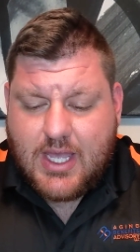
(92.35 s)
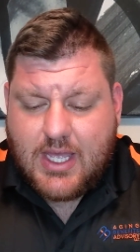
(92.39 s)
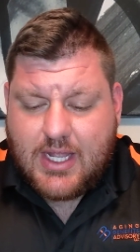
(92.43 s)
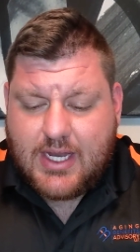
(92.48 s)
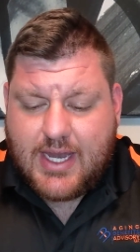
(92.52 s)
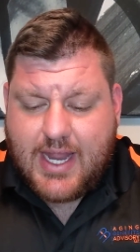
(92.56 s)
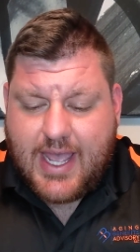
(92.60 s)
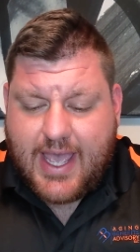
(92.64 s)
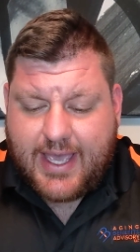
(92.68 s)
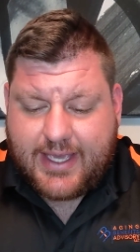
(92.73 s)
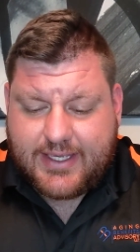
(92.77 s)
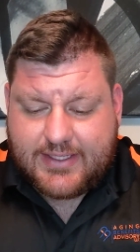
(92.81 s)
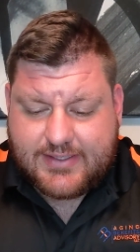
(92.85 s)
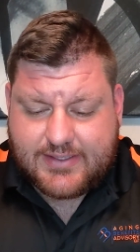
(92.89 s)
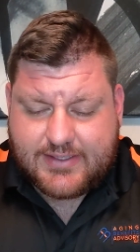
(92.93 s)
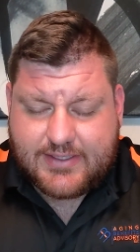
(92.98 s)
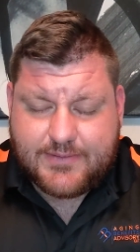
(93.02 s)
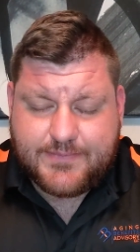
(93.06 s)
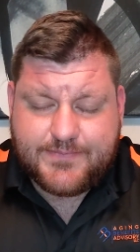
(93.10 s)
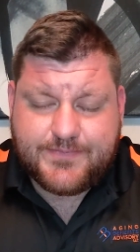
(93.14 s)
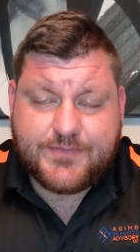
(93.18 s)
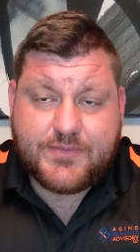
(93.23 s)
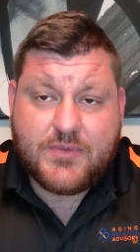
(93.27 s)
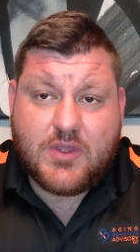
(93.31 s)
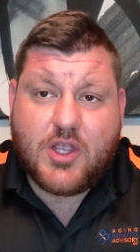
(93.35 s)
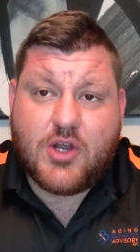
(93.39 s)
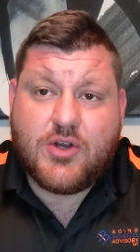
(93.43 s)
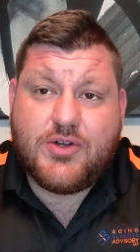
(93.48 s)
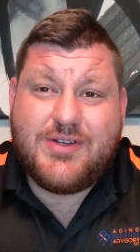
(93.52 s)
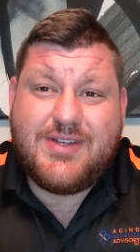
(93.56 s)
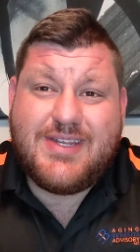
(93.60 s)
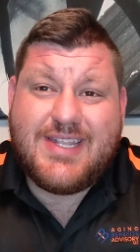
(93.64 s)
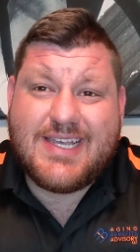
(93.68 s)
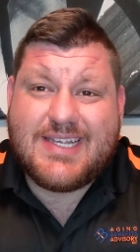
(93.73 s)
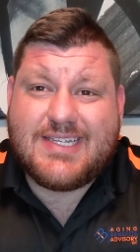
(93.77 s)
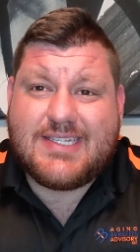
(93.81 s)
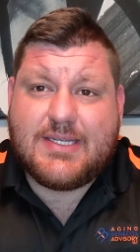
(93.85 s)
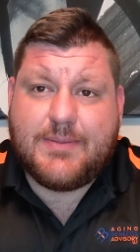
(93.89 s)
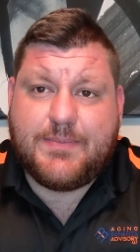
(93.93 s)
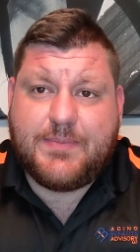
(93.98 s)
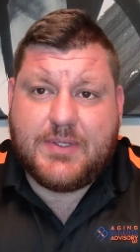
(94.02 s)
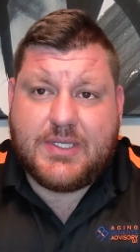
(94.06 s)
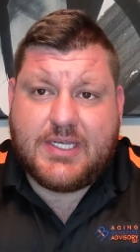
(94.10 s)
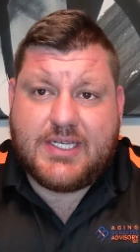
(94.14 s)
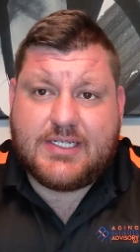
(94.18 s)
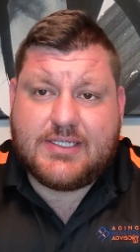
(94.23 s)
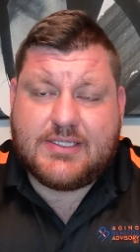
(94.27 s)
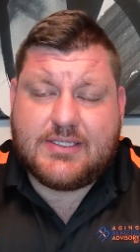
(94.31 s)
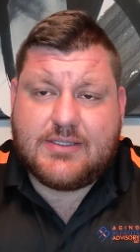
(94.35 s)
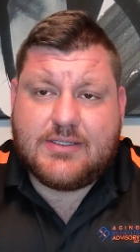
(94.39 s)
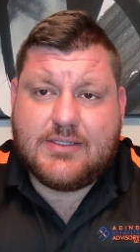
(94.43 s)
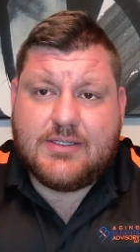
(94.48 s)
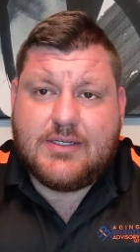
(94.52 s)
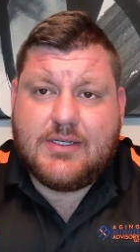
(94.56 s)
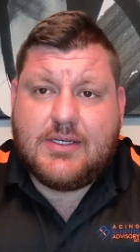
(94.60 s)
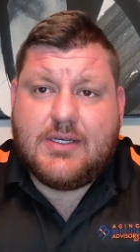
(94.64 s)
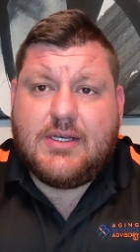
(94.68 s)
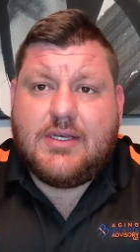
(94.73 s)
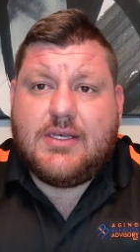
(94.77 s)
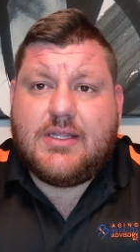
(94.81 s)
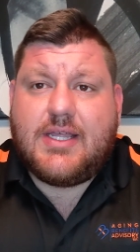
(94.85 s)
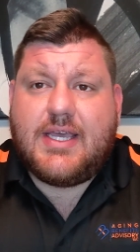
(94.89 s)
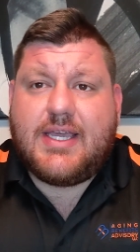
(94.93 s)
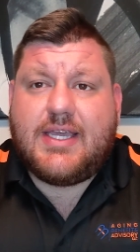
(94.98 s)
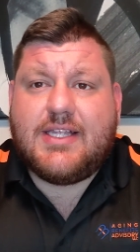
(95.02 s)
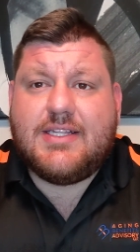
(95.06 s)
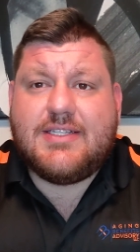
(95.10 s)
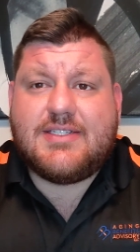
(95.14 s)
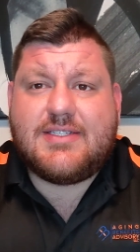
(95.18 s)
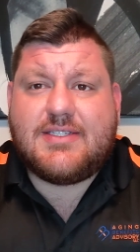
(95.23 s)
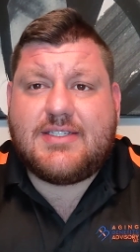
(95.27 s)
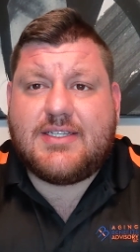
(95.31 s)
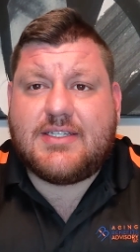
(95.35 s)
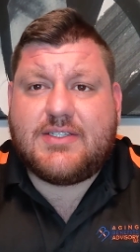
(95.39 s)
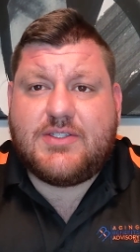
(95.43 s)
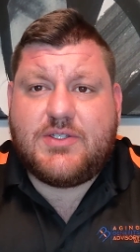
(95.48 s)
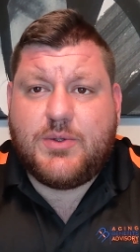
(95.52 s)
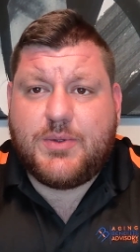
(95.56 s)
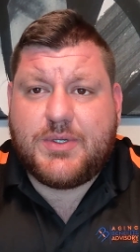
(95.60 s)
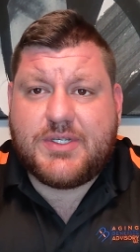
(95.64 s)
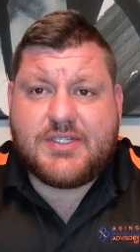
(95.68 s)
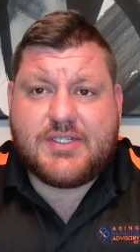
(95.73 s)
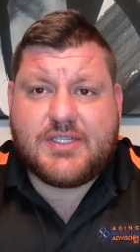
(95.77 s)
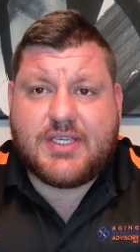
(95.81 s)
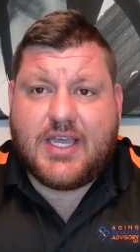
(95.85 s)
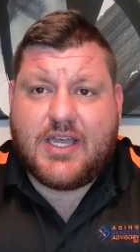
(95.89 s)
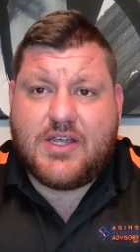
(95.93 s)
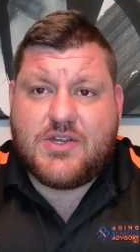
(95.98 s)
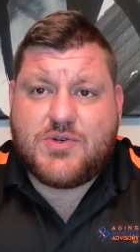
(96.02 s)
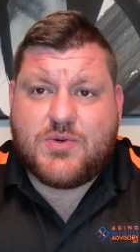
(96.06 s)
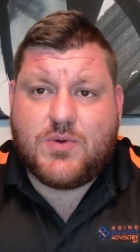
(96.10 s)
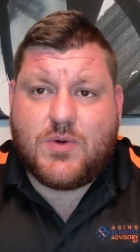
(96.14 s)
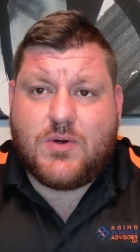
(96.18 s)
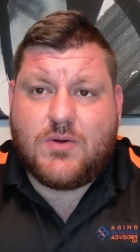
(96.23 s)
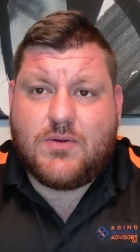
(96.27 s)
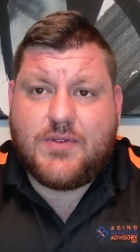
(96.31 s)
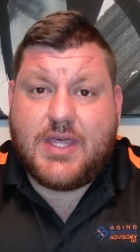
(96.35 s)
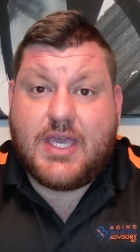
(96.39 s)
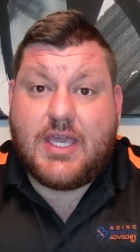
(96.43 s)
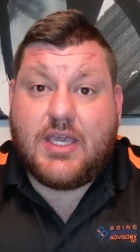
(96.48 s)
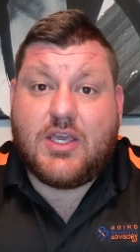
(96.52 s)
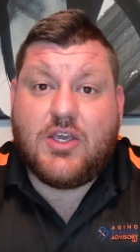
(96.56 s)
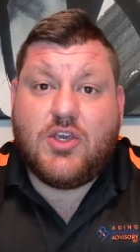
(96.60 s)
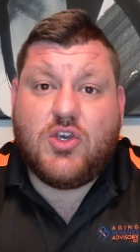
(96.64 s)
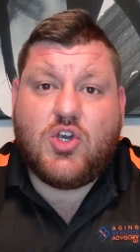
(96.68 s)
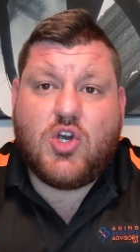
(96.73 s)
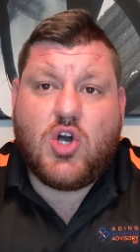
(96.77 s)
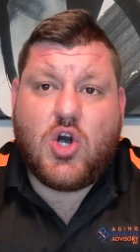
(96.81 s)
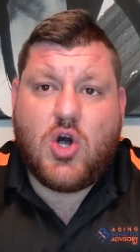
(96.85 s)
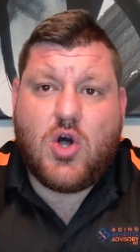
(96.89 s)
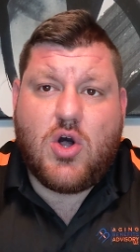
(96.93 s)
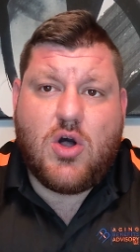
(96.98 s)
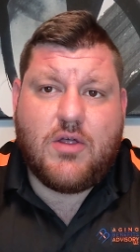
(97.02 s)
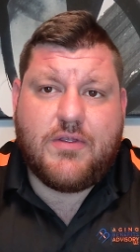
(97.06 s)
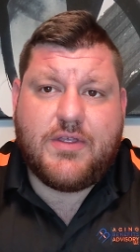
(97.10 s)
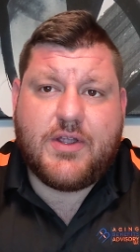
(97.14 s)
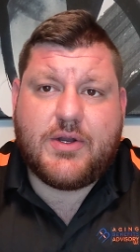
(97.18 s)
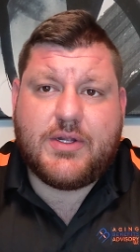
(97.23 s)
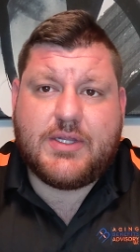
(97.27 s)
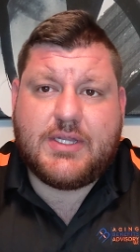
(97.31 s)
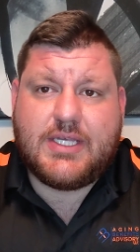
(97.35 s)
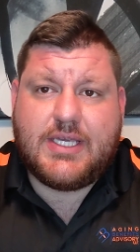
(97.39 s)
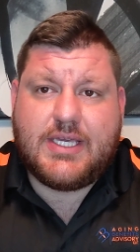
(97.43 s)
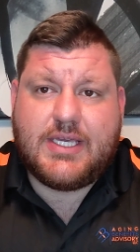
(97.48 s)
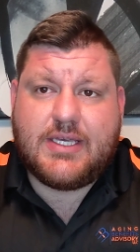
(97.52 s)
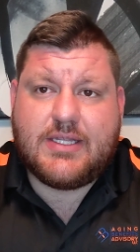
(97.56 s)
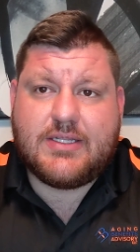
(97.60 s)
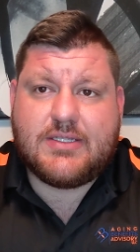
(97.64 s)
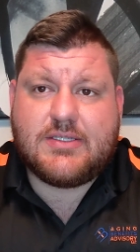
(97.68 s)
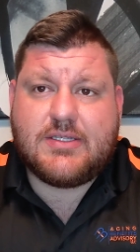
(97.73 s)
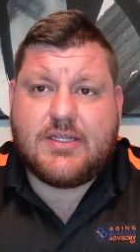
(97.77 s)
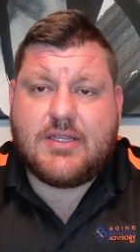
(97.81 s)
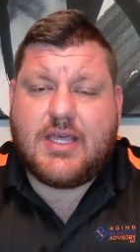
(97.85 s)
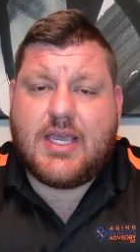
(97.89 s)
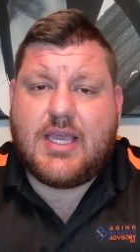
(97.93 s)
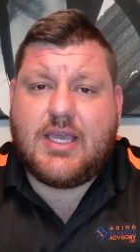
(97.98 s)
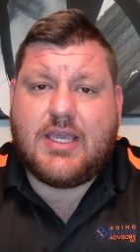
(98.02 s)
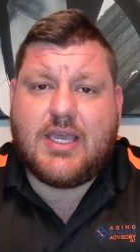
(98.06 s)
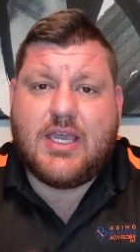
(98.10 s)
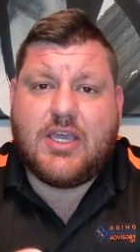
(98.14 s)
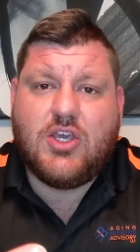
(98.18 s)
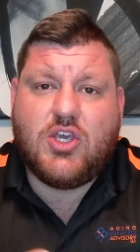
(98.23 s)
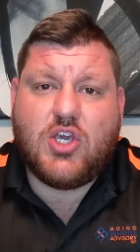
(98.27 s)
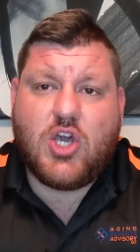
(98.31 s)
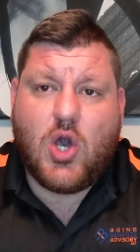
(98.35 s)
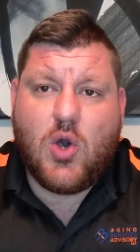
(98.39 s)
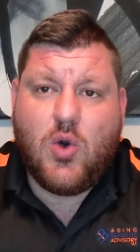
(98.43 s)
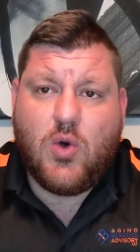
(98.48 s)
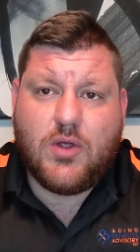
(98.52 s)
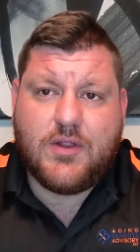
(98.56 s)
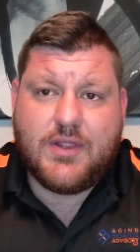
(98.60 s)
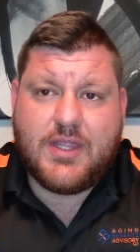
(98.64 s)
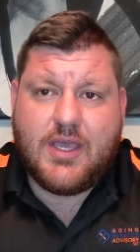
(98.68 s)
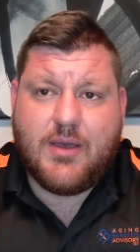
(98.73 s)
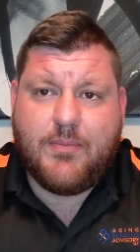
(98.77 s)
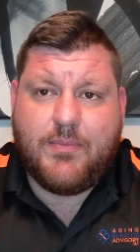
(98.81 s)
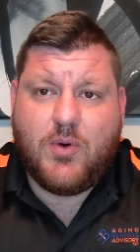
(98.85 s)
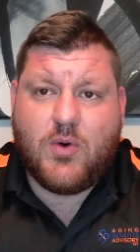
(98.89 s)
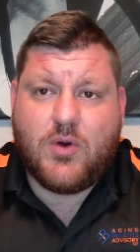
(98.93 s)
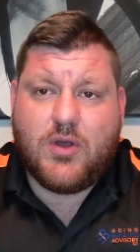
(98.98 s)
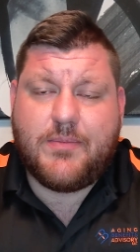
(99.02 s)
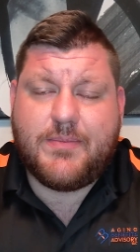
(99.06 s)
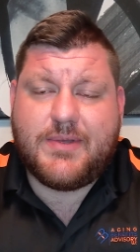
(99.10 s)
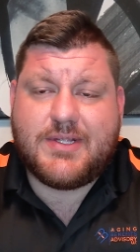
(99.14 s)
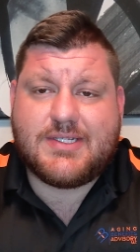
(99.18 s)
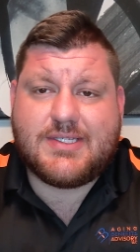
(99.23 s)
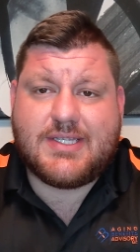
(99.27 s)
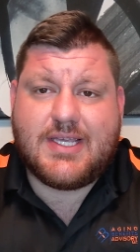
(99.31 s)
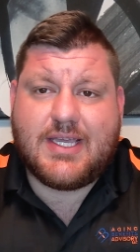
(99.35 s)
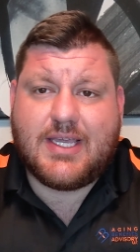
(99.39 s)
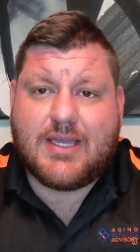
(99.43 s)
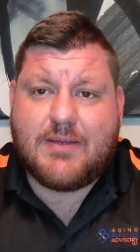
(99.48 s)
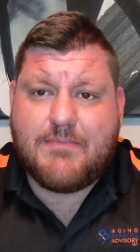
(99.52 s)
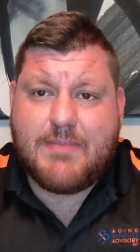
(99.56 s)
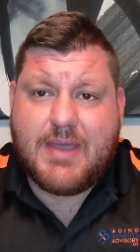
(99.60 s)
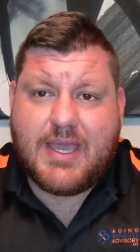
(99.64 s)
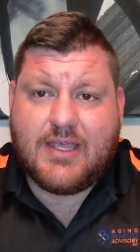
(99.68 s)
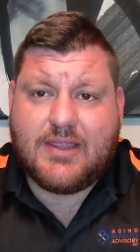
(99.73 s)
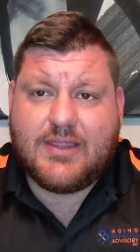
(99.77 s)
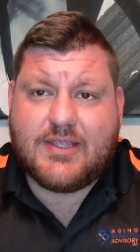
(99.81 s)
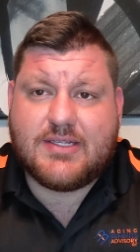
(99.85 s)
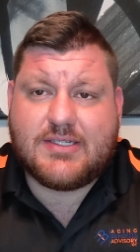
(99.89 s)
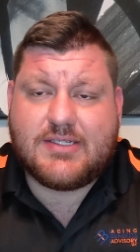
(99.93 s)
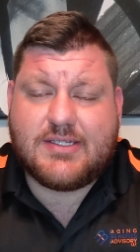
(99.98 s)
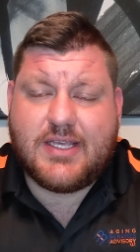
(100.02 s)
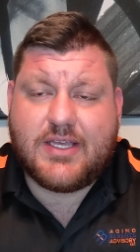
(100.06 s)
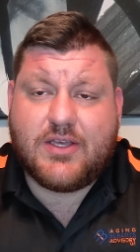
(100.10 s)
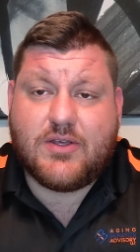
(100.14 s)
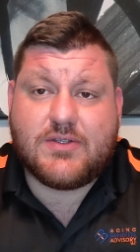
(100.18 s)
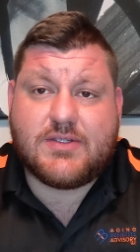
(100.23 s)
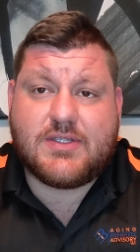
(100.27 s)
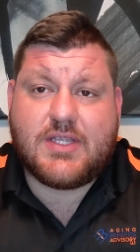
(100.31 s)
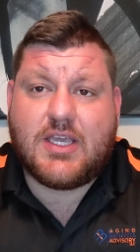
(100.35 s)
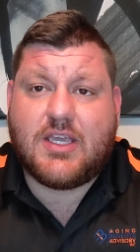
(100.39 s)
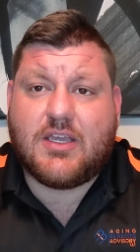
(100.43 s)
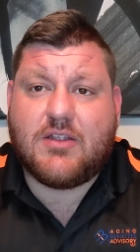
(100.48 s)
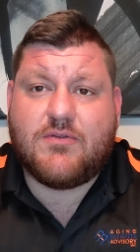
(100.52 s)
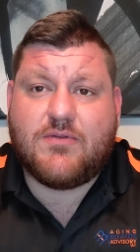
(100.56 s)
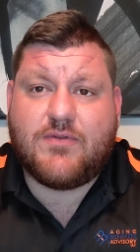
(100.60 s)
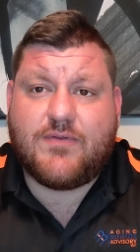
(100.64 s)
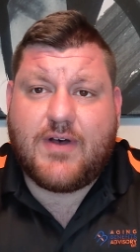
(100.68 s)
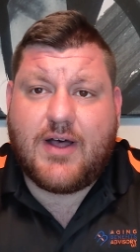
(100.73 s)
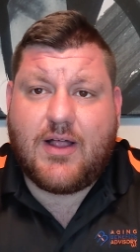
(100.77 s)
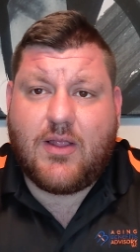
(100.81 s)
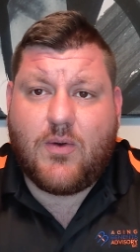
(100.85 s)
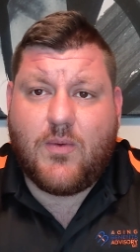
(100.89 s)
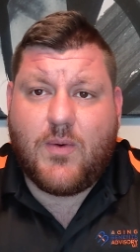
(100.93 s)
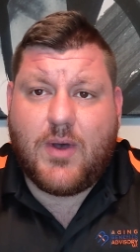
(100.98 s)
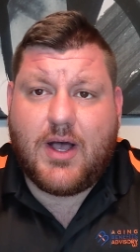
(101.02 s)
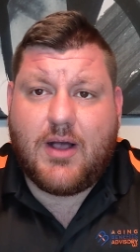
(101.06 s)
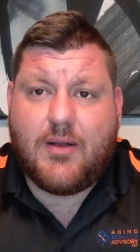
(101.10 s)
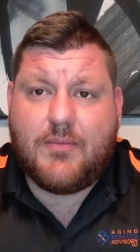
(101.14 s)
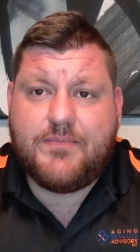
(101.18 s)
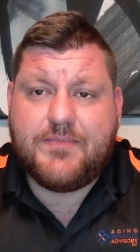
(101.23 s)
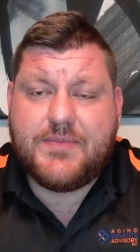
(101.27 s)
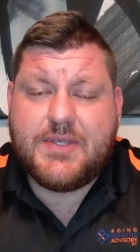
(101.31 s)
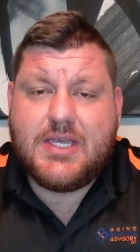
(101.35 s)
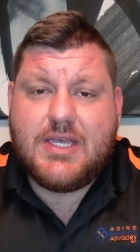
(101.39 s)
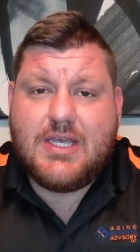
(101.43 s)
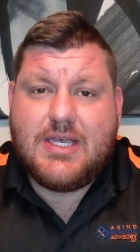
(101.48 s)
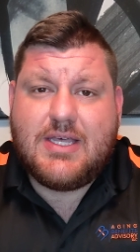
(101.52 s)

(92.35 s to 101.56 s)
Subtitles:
Next, they're disciplined. They can stick to a schedule. They can call their leads. They can go on the appointments. They can make the sales. They can follow up.